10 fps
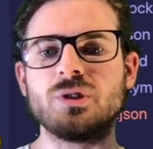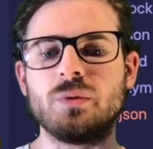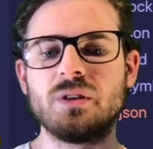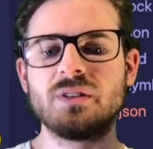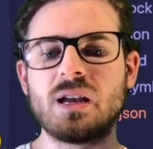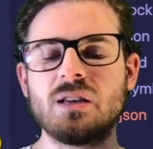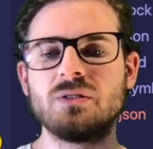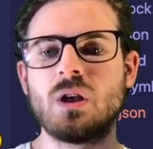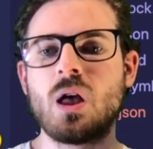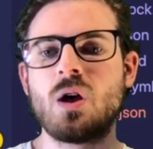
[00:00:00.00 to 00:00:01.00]
in this case,
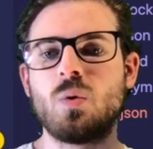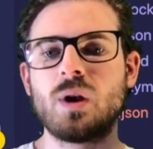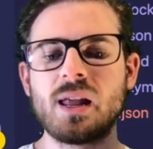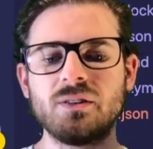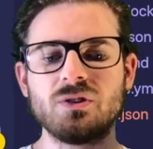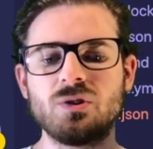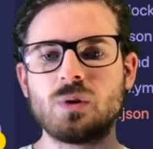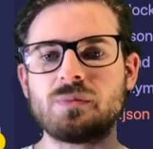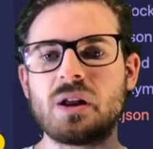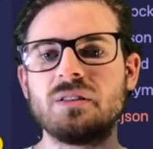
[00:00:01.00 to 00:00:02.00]
what I like to do when
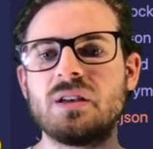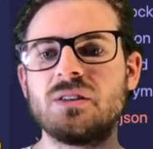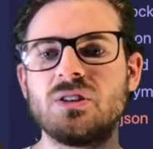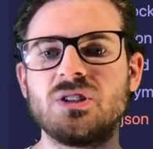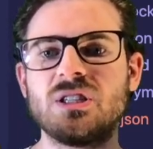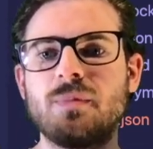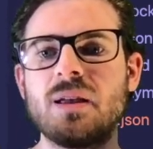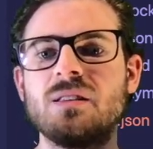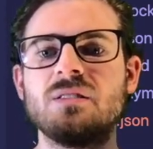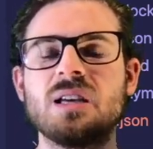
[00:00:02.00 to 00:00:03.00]
I'm writing tests is just
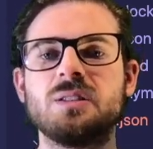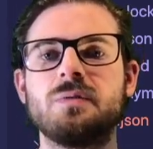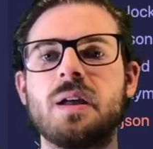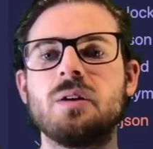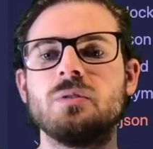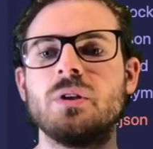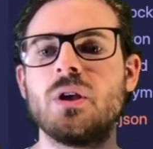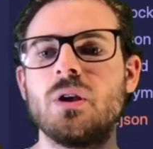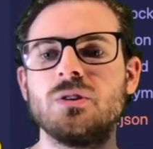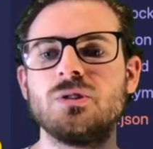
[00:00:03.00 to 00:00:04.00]
make the test fail.
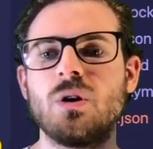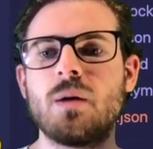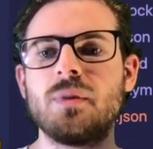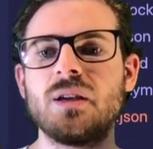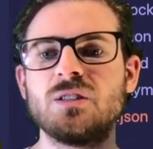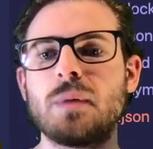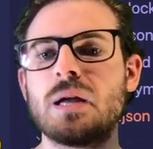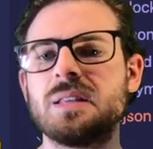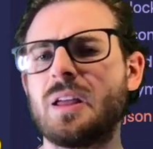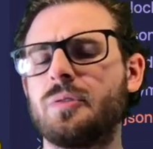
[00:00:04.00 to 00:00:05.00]
So I'm going to
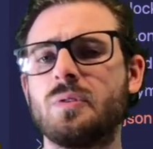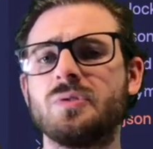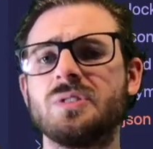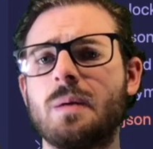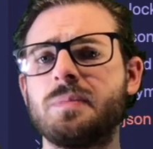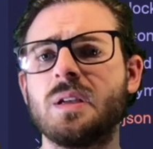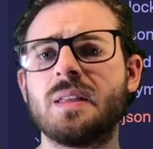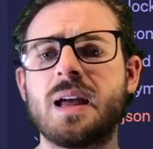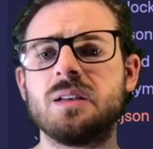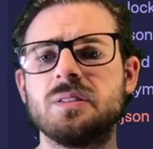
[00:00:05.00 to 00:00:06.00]
expect that it throws something that
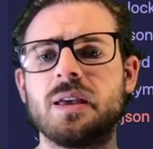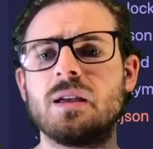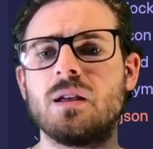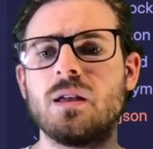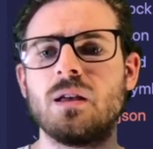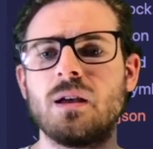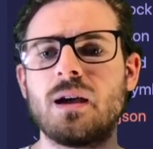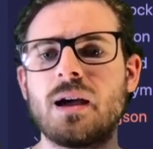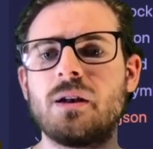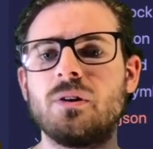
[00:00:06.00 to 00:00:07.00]
has like,
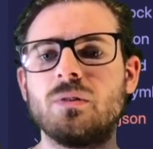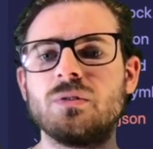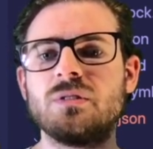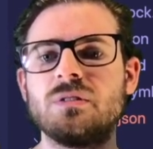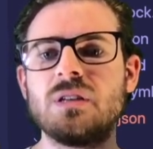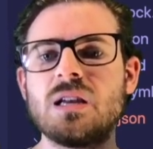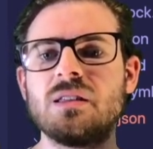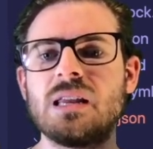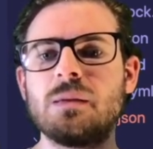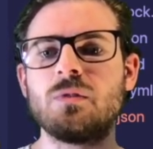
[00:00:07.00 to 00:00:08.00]
I don't know, Z in the
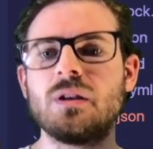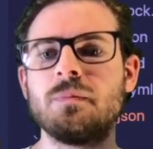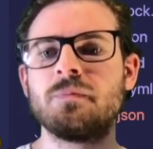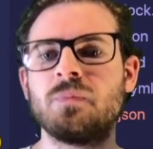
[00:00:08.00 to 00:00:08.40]
name of it.